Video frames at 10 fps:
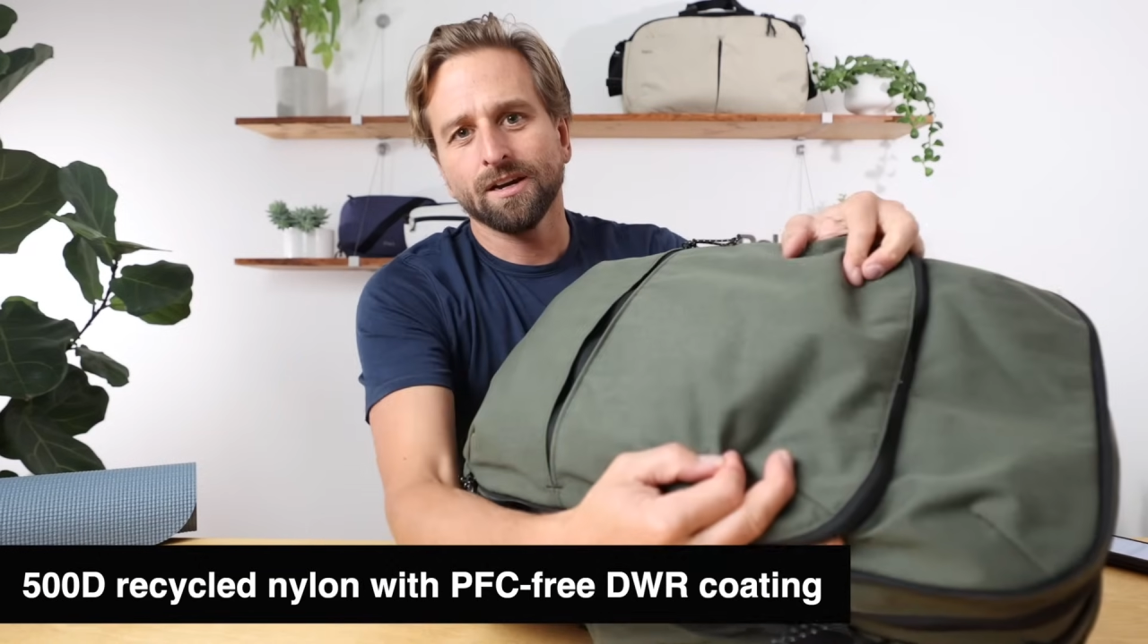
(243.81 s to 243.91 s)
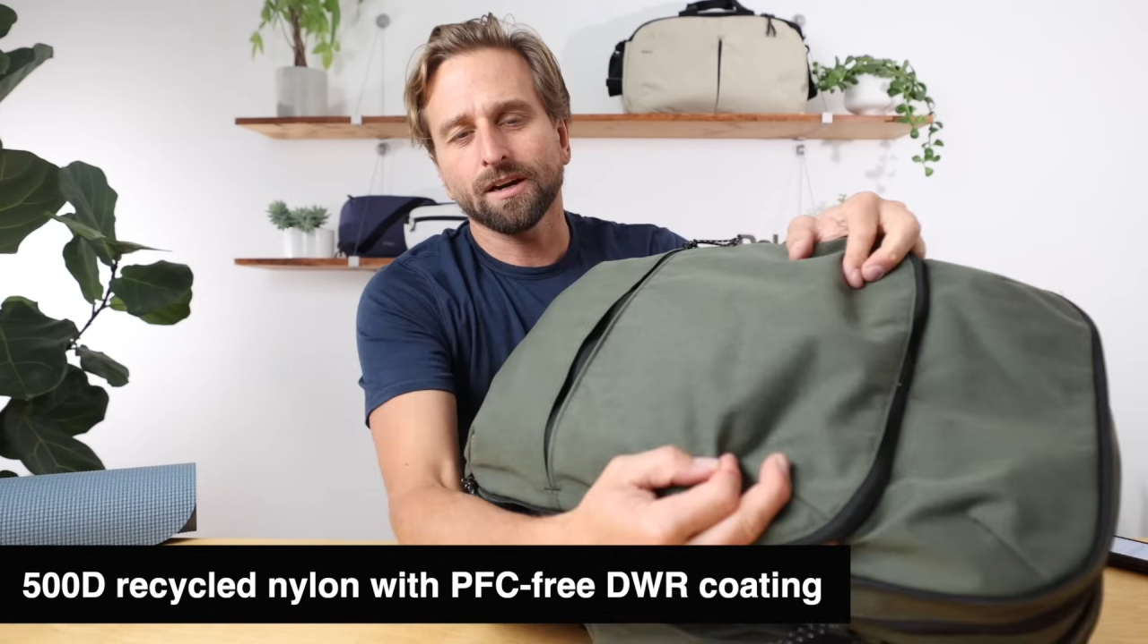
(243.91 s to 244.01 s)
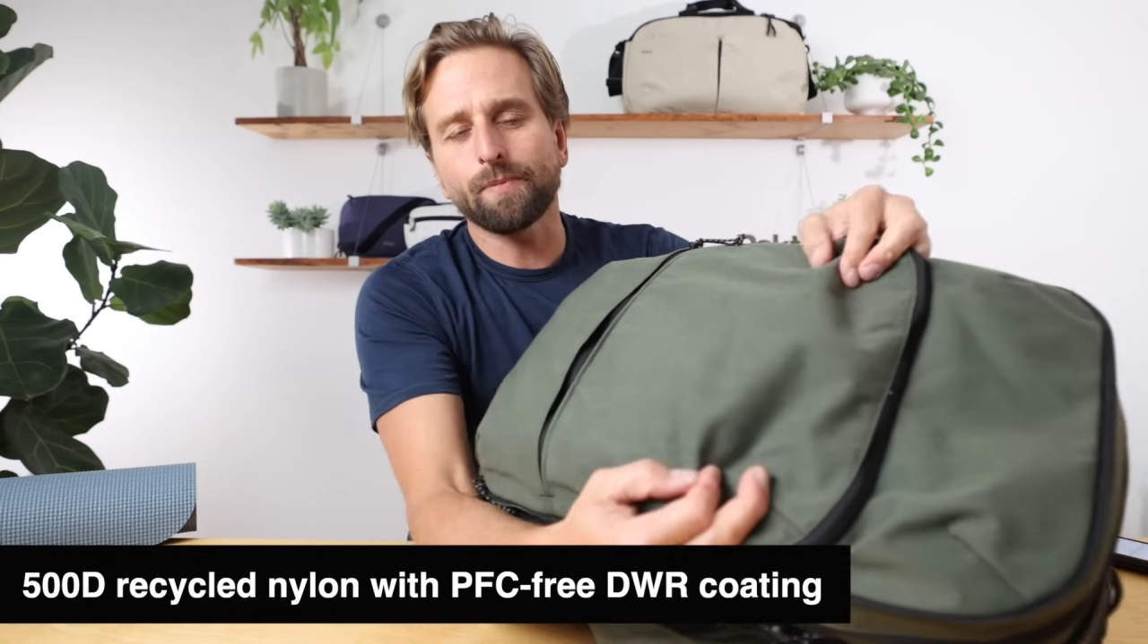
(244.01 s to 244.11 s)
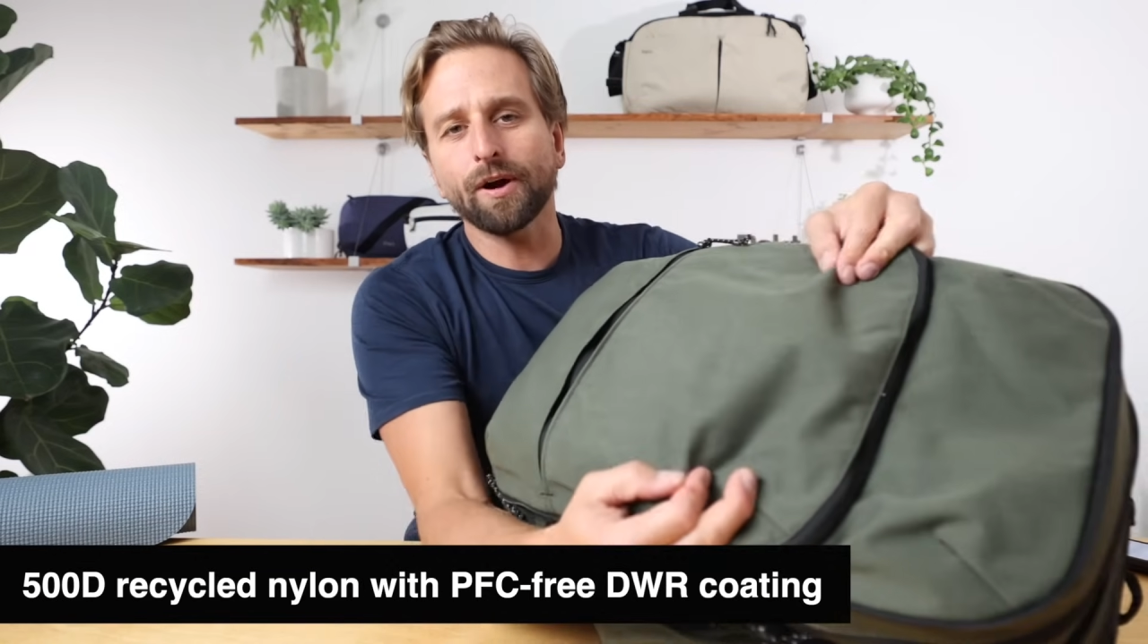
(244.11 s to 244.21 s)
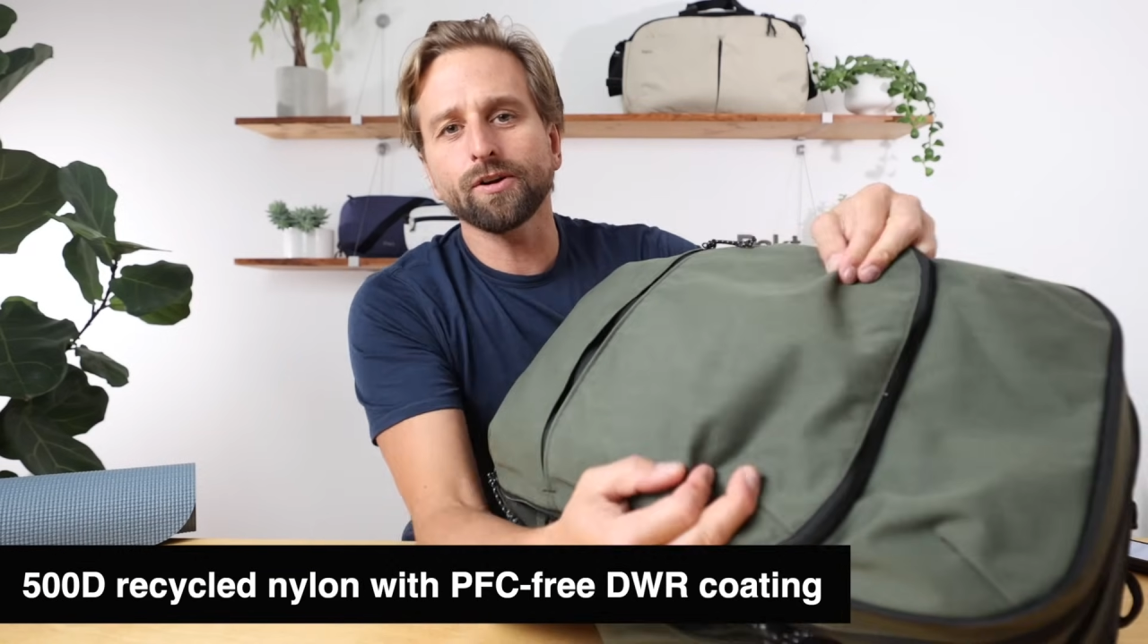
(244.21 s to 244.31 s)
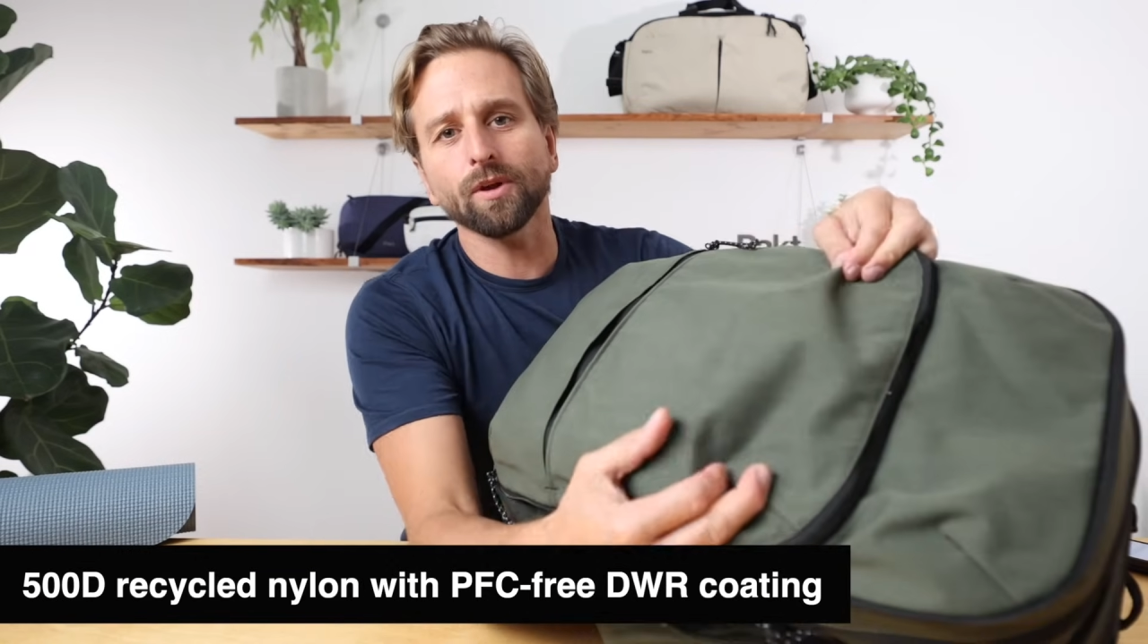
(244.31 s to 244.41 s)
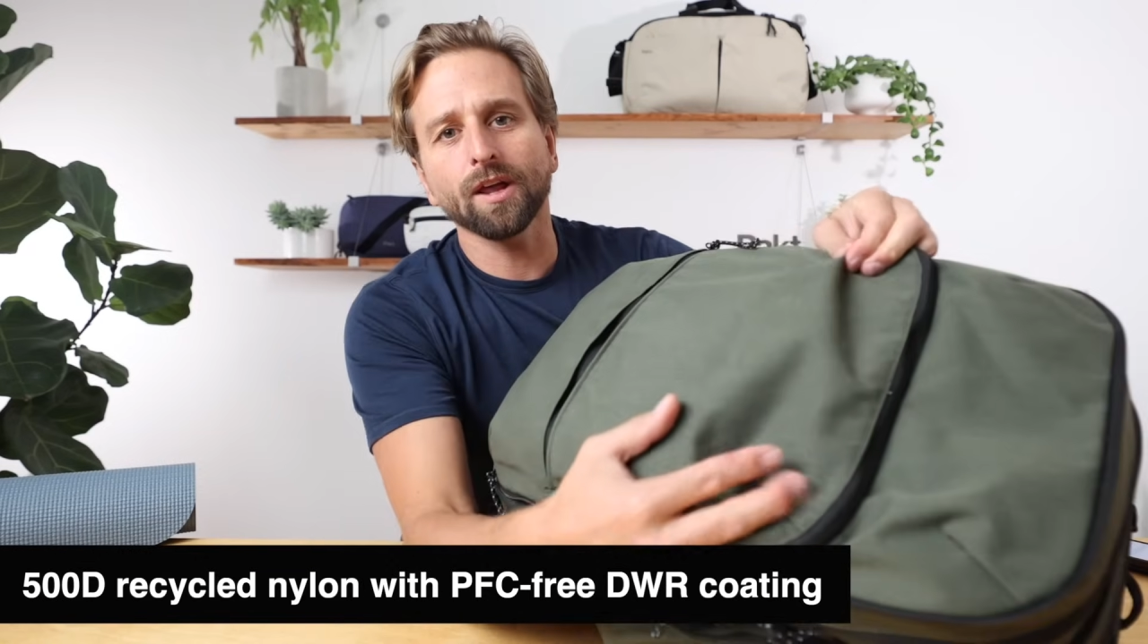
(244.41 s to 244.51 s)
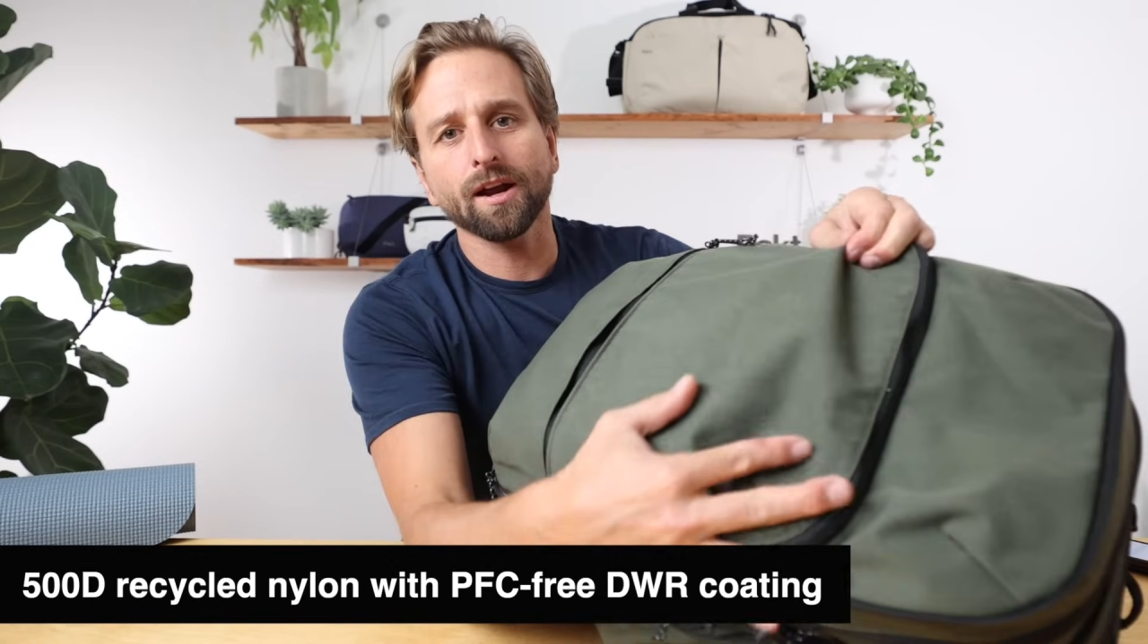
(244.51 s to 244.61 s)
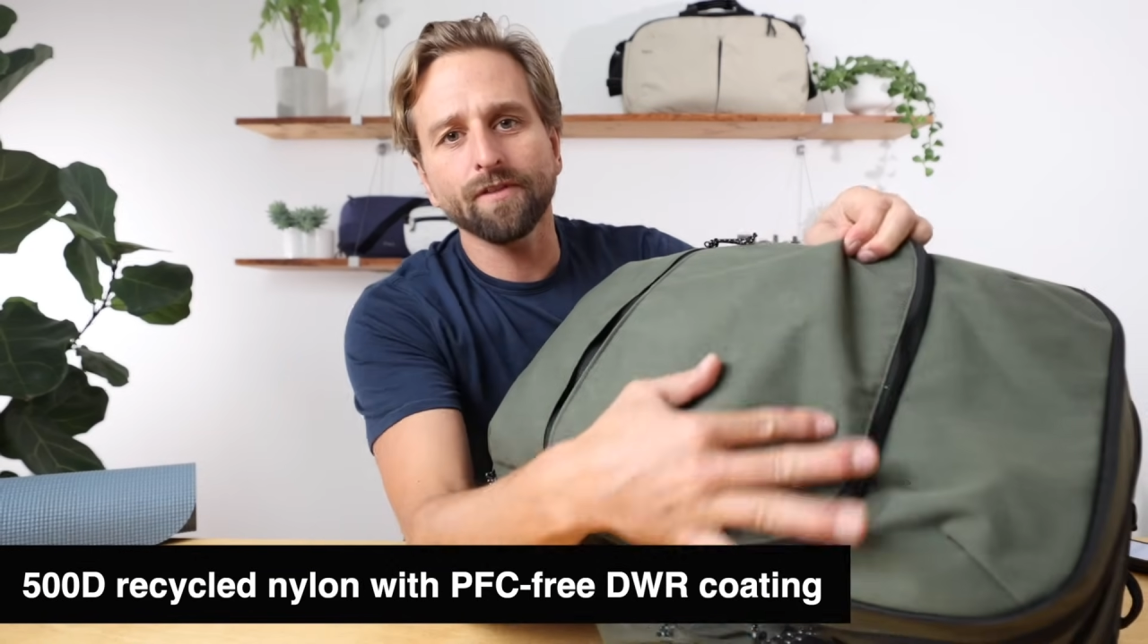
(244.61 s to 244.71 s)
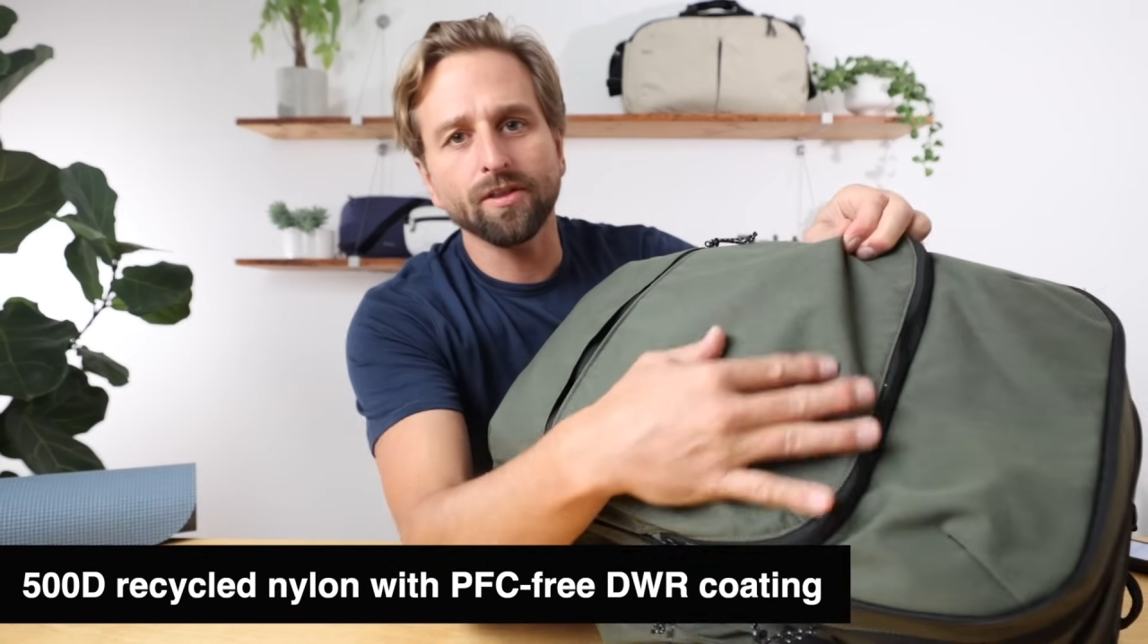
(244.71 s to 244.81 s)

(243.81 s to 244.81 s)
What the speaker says: Compared to a lot of